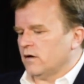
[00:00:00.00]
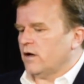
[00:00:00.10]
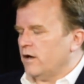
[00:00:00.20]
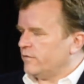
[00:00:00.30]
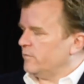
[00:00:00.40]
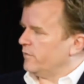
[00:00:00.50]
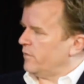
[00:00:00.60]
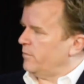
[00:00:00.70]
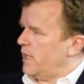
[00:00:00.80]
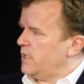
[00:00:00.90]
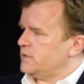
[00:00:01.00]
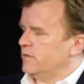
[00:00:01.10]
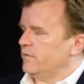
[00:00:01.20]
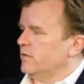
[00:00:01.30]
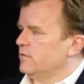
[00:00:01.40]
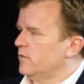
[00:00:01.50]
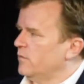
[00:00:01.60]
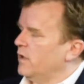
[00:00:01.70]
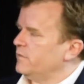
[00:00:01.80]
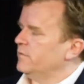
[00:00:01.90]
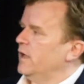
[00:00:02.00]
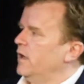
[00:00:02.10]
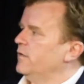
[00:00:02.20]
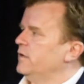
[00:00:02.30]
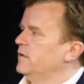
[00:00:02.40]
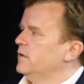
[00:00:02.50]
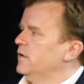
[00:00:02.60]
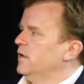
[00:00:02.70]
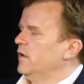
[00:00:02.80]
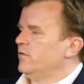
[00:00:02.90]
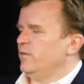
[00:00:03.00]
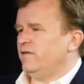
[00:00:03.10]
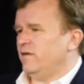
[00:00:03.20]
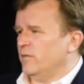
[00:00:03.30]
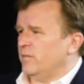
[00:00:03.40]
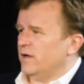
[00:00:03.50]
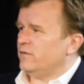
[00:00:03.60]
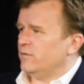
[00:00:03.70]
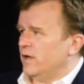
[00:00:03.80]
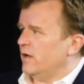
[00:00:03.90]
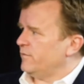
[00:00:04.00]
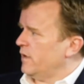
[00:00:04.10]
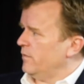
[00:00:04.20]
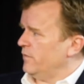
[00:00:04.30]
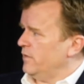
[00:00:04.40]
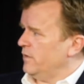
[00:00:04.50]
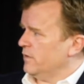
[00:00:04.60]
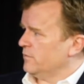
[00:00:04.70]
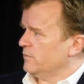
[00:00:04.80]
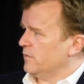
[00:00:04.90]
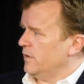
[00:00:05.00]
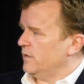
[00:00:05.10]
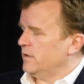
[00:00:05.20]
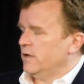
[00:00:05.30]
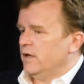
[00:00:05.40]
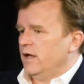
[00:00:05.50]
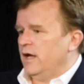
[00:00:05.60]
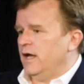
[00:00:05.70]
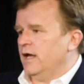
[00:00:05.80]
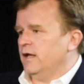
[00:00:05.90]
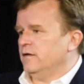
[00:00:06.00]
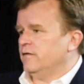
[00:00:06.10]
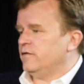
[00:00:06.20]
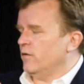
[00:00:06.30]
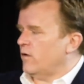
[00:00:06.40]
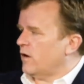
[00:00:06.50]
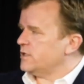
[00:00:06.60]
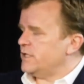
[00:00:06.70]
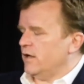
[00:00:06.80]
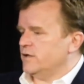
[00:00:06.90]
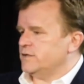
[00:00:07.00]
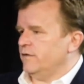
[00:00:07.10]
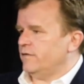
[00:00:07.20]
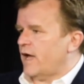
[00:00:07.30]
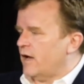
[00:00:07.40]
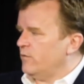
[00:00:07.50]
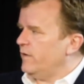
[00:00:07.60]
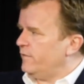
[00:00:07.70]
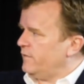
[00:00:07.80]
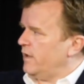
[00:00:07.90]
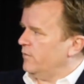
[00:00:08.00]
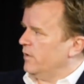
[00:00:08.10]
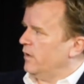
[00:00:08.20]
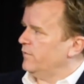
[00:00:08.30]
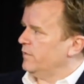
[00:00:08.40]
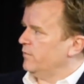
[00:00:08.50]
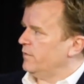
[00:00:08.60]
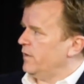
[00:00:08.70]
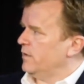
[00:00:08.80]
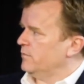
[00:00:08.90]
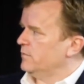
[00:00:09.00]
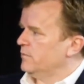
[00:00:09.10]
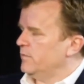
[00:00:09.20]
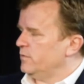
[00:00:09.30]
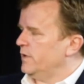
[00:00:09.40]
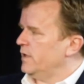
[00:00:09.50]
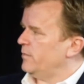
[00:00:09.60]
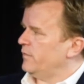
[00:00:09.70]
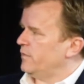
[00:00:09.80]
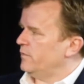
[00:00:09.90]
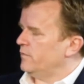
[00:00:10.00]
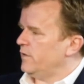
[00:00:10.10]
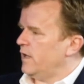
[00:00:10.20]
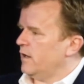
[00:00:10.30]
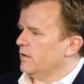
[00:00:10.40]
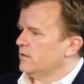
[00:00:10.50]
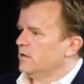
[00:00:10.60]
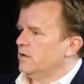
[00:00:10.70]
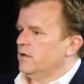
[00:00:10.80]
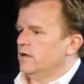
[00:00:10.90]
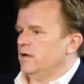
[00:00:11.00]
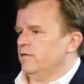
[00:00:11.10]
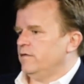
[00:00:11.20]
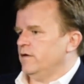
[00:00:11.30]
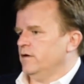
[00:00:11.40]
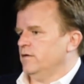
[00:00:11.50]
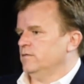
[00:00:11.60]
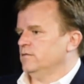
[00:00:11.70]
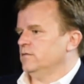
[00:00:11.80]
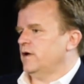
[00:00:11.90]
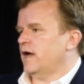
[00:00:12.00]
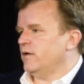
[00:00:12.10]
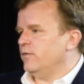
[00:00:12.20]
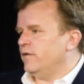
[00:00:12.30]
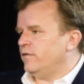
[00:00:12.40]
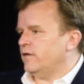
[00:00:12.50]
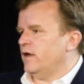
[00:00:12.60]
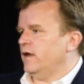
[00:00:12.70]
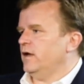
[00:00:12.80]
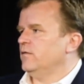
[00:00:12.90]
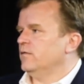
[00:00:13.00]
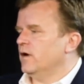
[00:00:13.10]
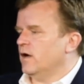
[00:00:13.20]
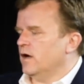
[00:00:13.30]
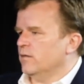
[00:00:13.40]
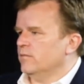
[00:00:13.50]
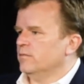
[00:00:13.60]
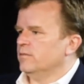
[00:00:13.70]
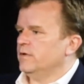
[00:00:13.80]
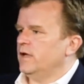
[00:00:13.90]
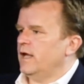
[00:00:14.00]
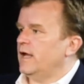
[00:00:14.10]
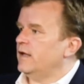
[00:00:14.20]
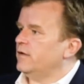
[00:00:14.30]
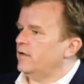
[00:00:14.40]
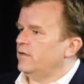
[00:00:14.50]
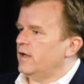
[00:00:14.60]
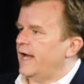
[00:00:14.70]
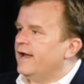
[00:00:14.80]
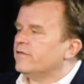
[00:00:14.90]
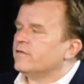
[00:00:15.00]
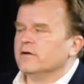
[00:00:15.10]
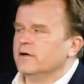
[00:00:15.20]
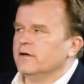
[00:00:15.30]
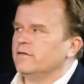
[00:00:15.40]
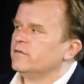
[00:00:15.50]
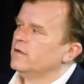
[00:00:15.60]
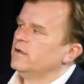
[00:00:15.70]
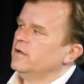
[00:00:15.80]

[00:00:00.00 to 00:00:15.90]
customers, our patients, are relatively healthy. So we see them about 2.5 times a year, right? Mm-hmm. And so our challenge is how do we stay relevant with them between episodes of care? And so how do we stay, and the answer is